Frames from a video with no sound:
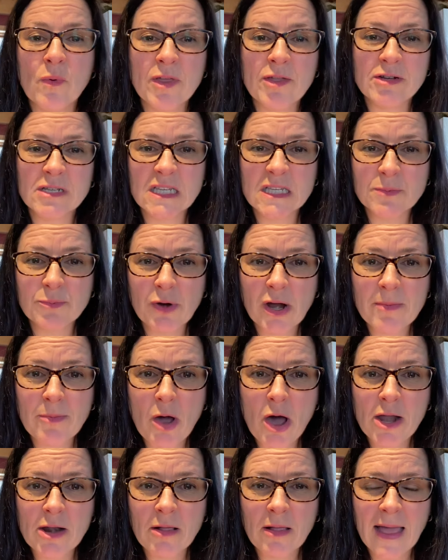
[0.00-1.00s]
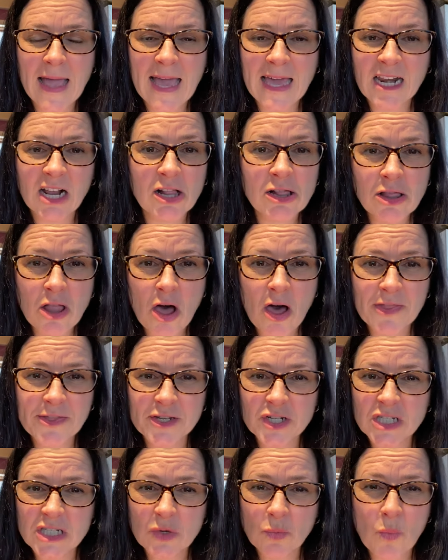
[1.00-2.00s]
it's a spray bottle and a cloth,
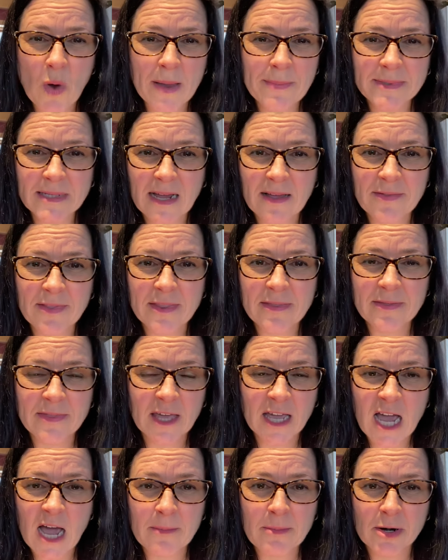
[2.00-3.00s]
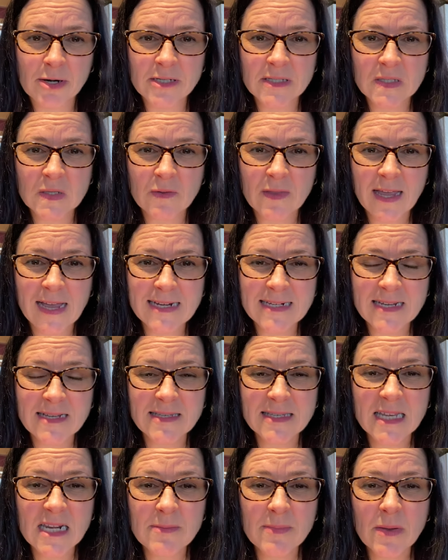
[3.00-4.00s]
just to wipe down the cupboards. So the idea
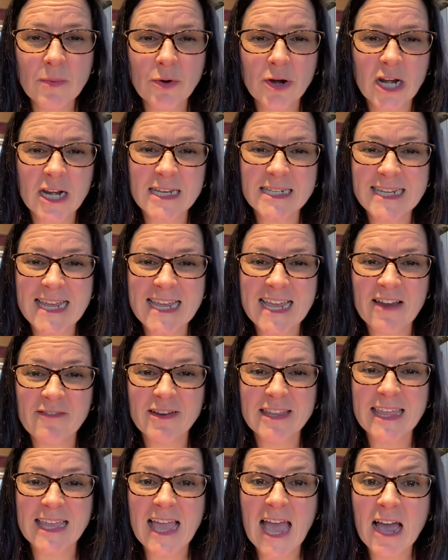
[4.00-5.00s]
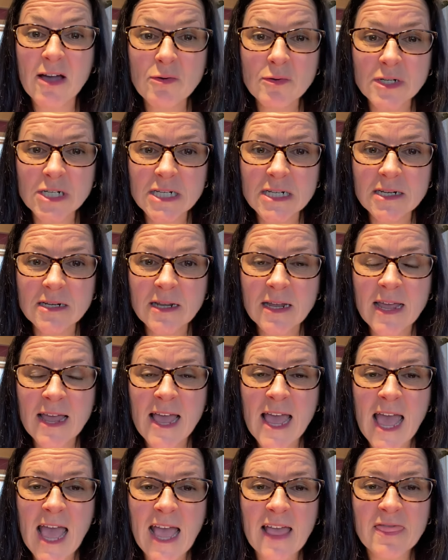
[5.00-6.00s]
is going to be, we're going to take everything out,
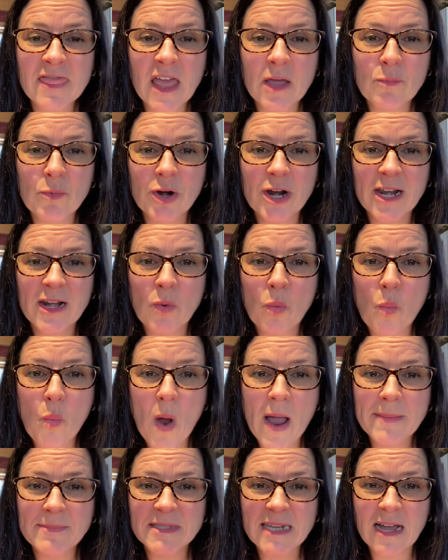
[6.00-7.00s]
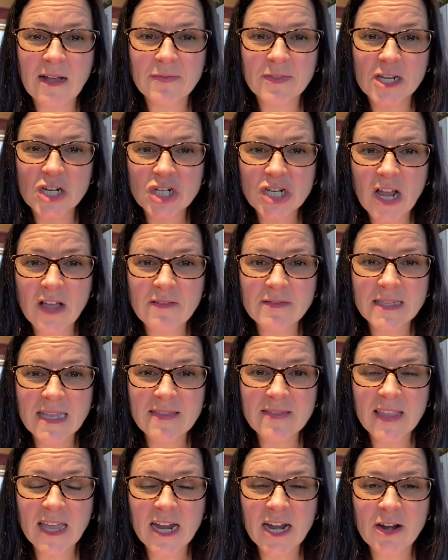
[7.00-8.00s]
and then we're going to wipe down the shelves
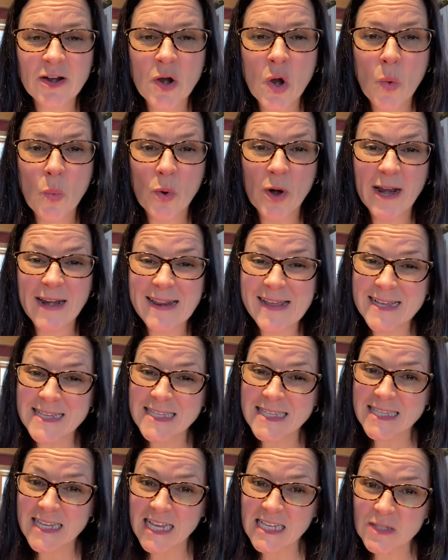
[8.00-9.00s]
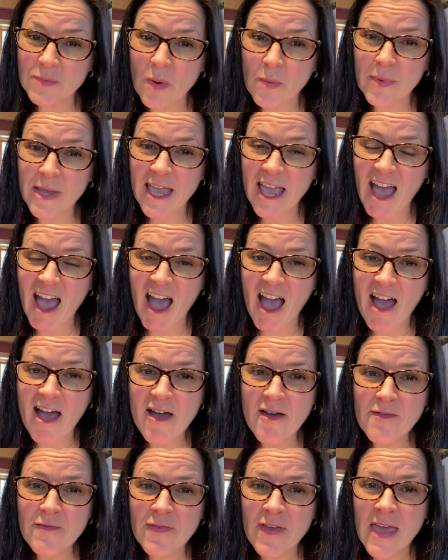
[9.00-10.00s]
in there. We're going to assess what we have,